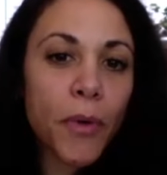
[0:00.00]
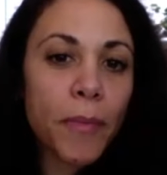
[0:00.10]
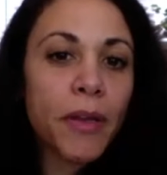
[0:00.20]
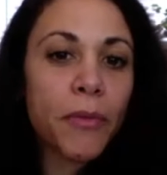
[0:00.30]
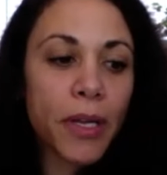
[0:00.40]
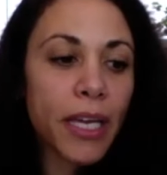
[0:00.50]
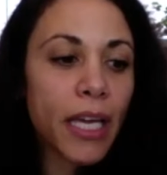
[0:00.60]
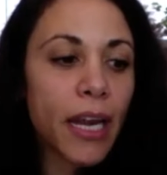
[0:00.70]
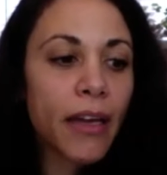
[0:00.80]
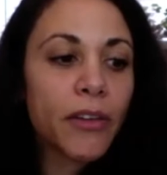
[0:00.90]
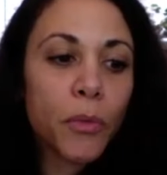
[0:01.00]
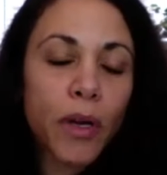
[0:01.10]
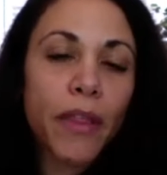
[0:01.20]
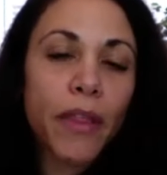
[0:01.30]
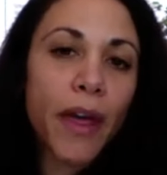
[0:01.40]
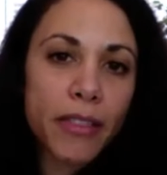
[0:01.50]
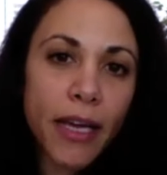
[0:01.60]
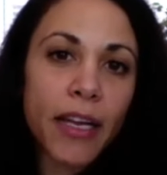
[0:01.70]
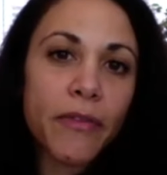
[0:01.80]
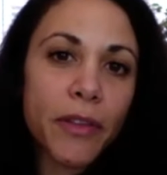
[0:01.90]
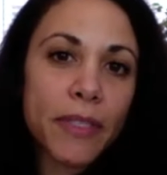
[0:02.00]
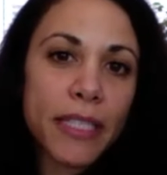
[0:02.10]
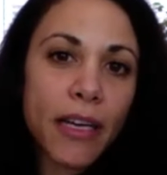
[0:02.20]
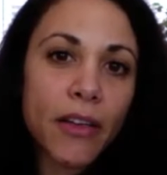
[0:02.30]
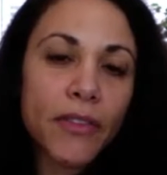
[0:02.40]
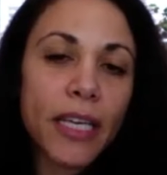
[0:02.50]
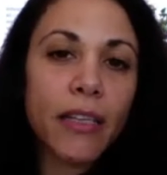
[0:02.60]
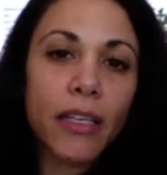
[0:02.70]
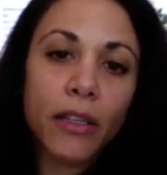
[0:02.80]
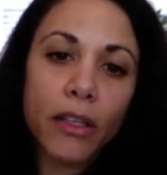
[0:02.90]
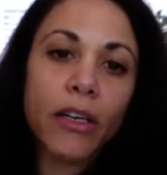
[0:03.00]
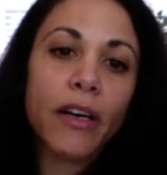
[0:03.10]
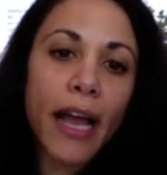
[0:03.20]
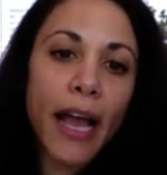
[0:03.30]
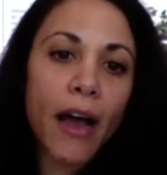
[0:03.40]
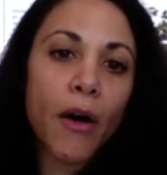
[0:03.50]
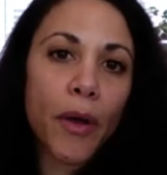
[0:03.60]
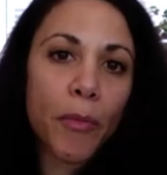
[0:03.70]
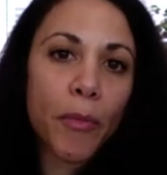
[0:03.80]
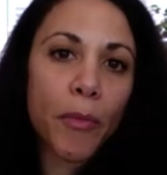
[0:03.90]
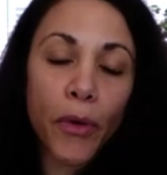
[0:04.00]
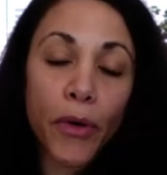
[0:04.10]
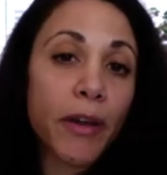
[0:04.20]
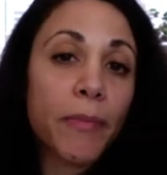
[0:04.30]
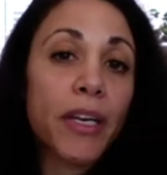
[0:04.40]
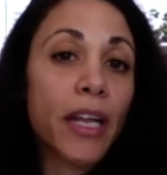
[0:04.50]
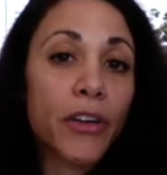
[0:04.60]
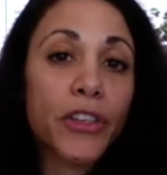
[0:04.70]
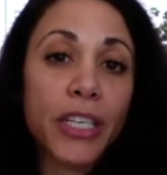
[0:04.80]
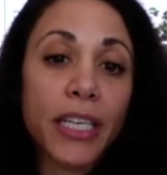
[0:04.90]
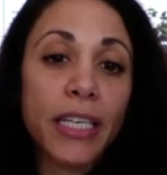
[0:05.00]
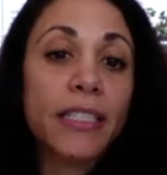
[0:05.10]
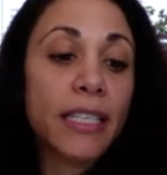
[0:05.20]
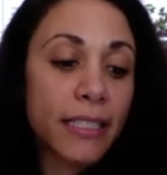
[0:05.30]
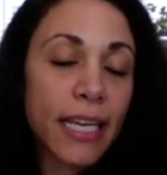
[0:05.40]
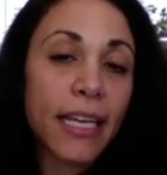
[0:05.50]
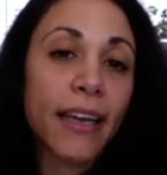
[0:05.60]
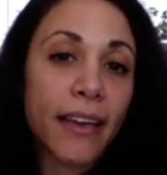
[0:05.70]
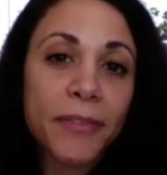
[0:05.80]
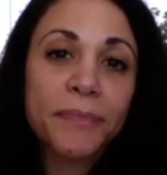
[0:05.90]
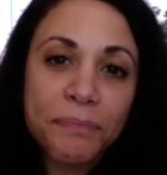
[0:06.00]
women reconnect with that side of themselves and then learn how important feminine energy is in dating.